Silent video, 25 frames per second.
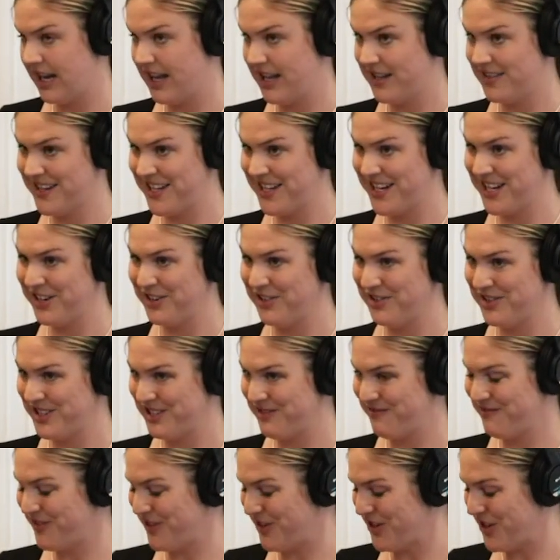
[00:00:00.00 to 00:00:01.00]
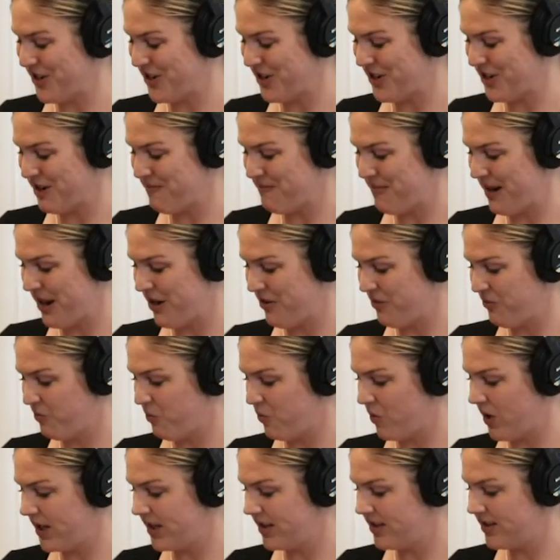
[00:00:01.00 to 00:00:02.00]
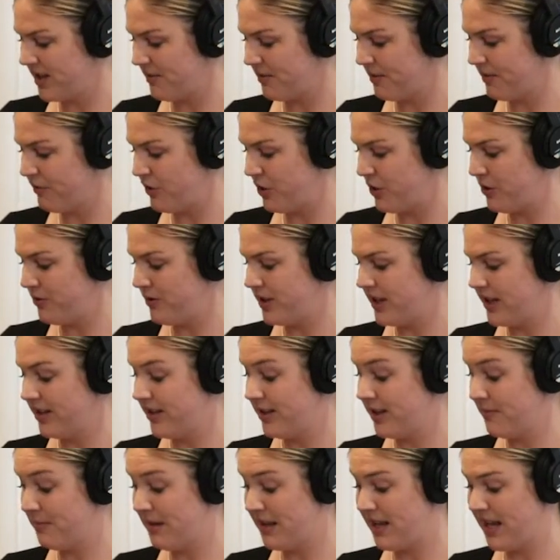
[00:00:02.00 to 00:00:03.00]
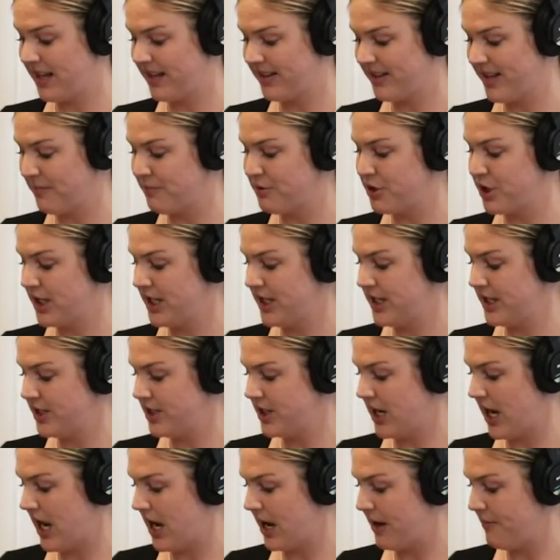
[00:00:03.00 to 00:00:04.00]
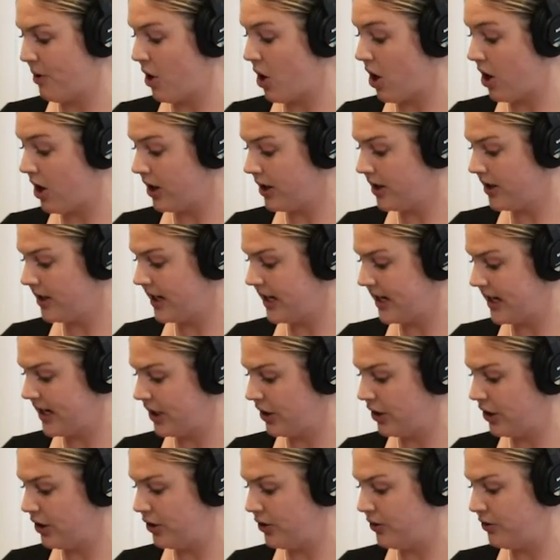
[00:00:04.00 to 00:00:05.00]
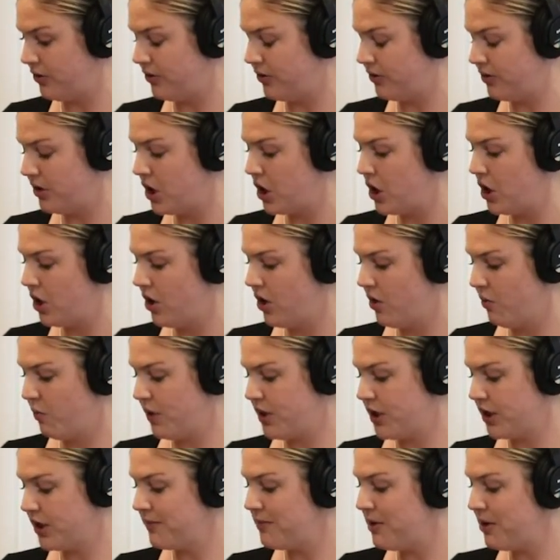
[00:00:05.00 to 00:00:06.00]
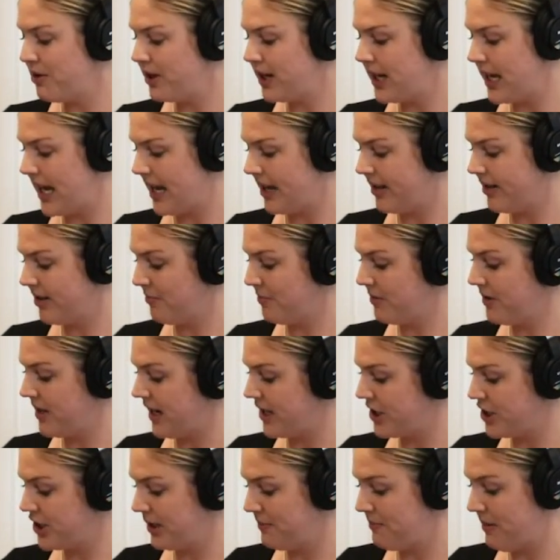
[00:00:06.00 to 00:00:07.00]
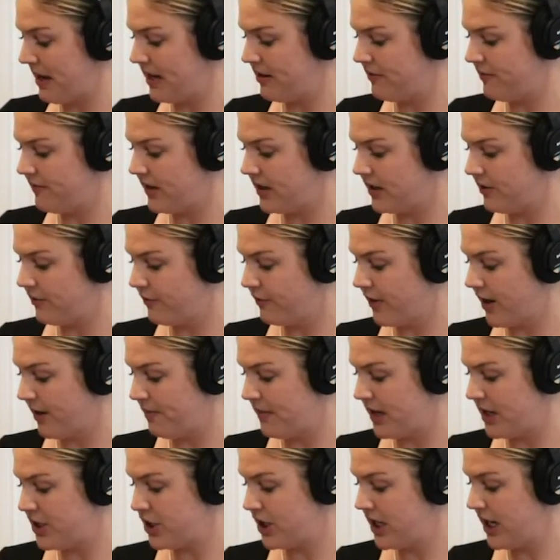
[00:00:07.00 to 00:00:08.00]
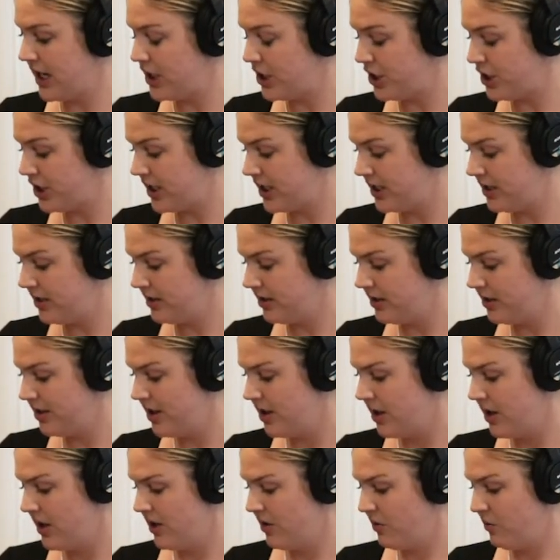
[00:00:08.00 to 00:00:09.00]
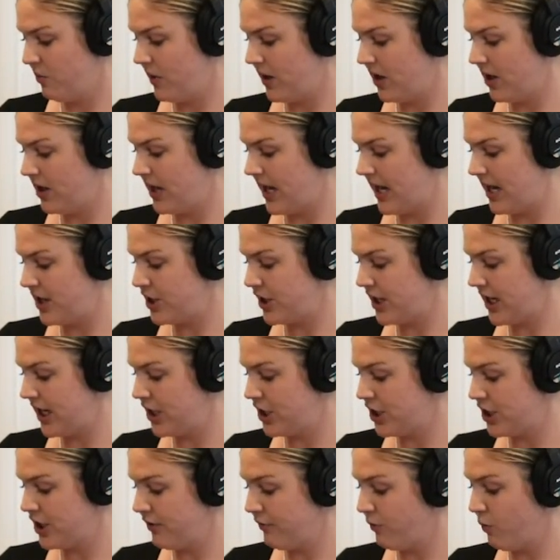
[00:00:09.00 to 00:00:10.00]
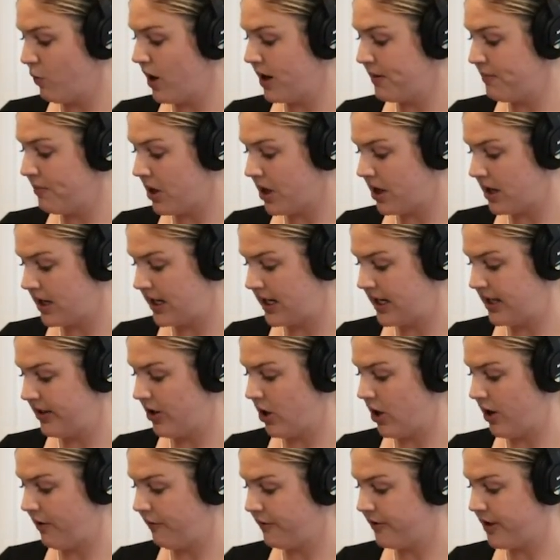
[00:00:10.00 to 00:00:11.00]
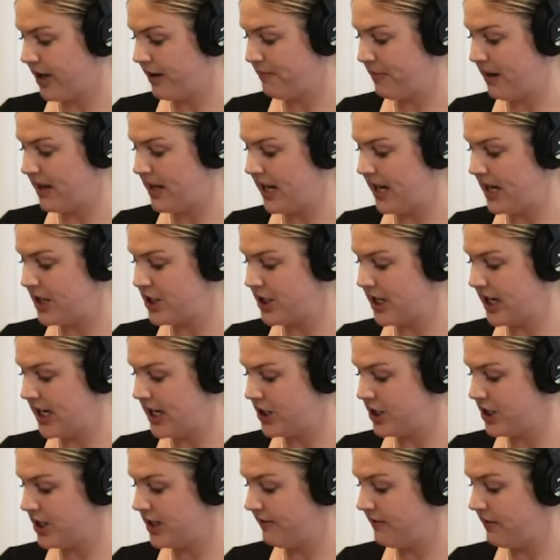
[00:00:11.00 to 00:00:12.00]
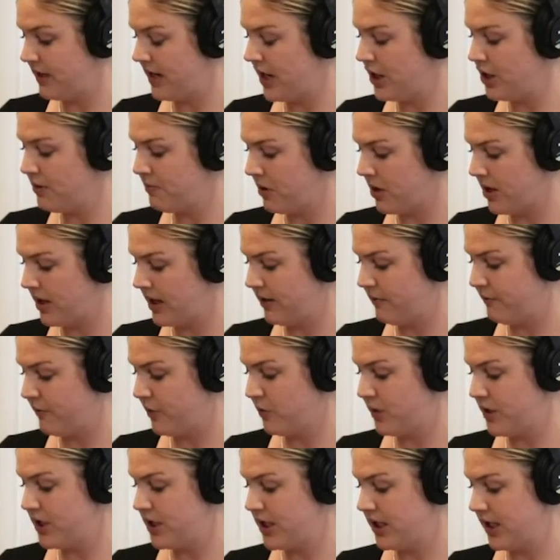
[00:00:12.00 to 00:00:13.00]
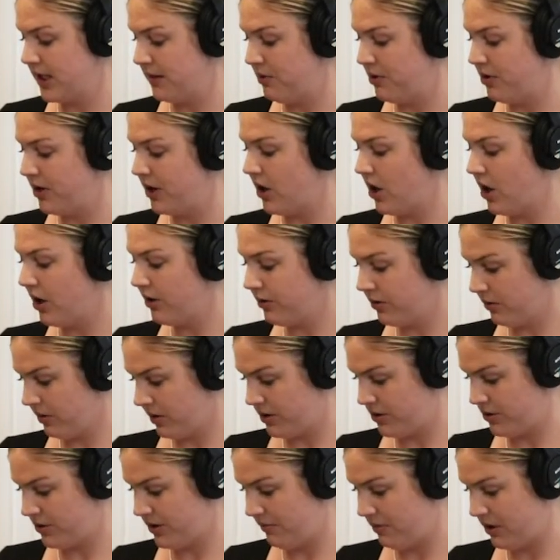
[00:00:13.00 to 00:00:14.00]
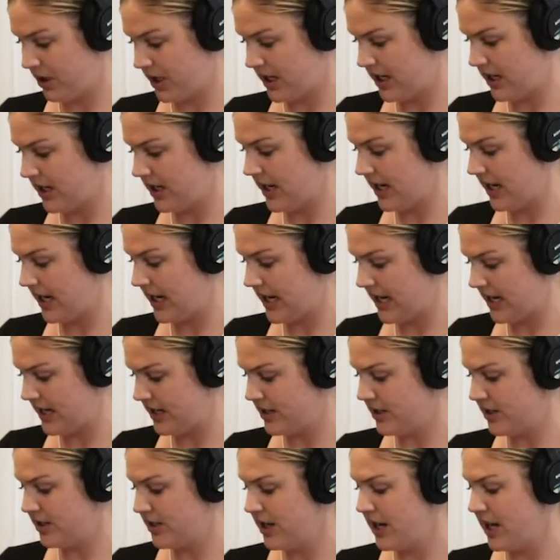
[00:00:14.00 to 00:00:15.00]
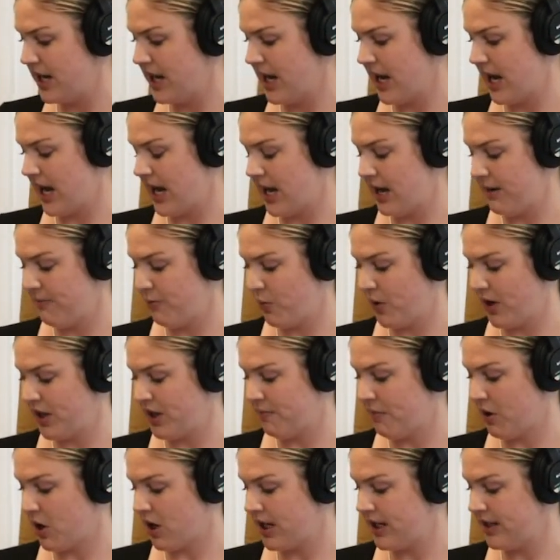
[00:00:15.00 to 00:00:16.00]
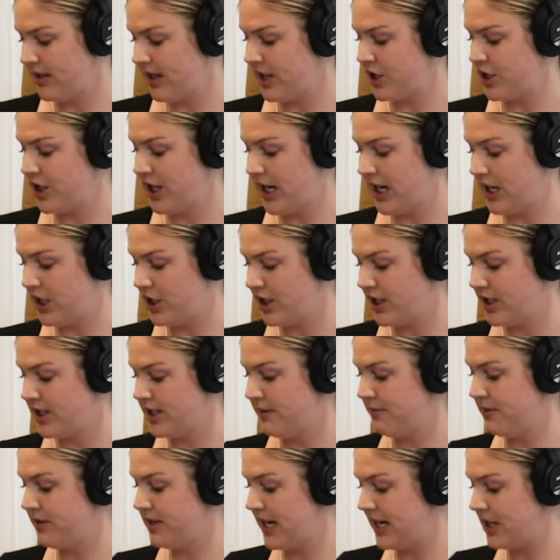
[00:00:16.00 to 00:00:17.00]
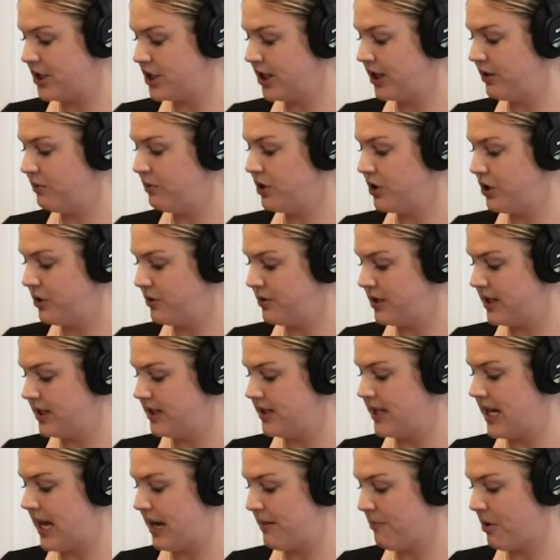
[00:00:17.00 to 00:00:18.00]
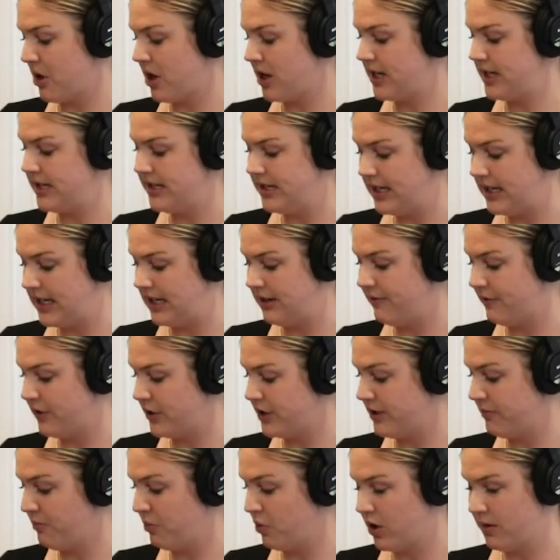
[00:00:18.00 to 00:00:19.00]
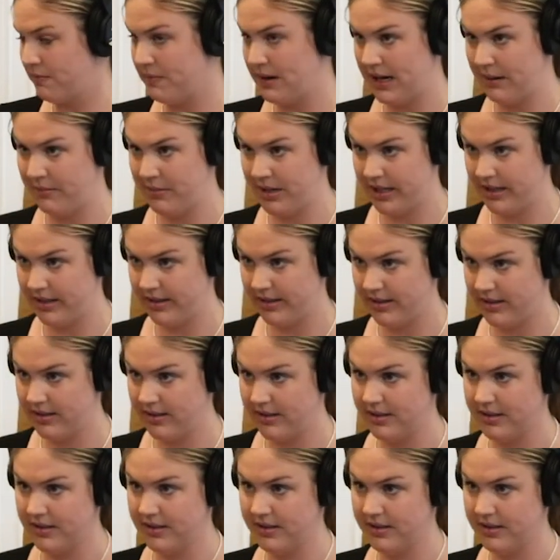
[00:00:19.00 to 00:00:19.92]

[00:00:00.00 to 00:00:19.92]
And then it goes in further about what some of those ex- exceptions um, are, and it includes where the community has substantially benefited from the education, where the education of one party is offset by the education of the other party for which the community also contributed, and um, where the party's education substantially reduces that party's need for support payments.